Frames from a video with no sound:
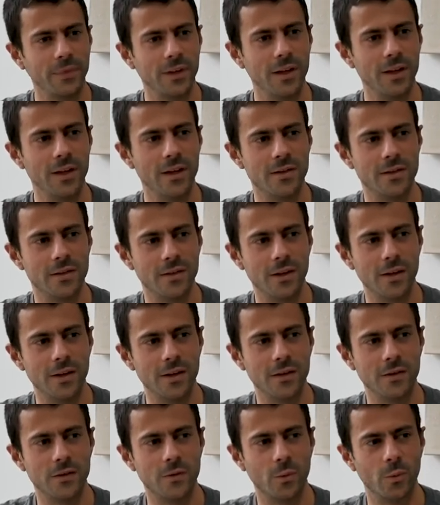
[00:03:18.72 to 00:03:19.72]
is
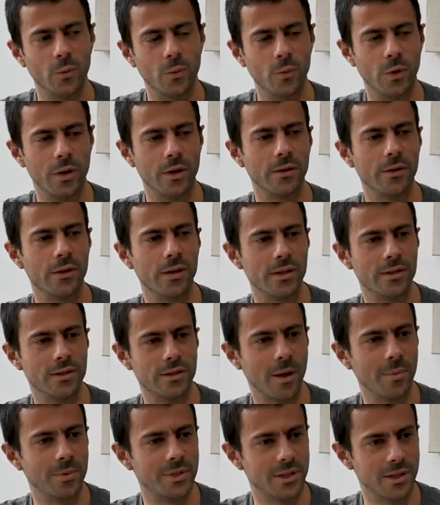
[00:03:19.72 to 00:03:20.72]
is one of these
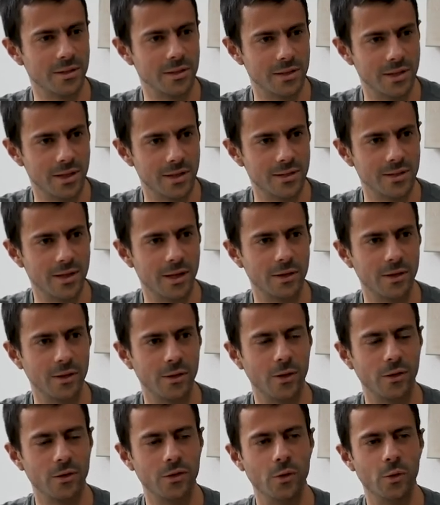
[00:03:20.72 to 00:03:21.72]
substances that
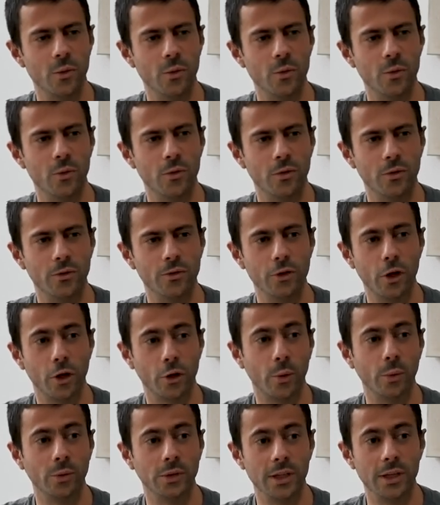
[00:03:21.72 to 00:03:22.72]
you not
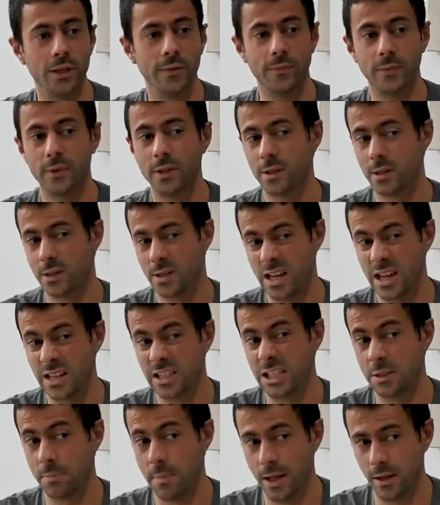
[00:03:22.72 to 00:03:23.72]
only can
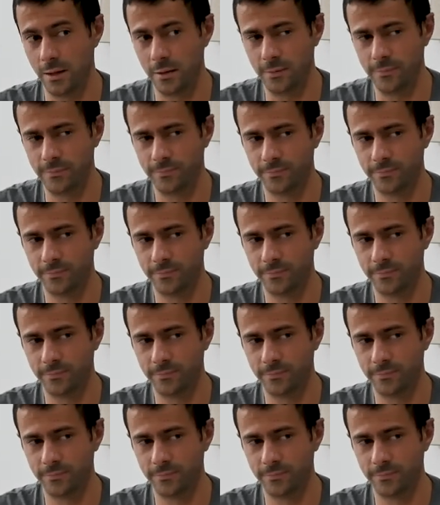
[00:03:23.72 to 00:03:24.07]
smell,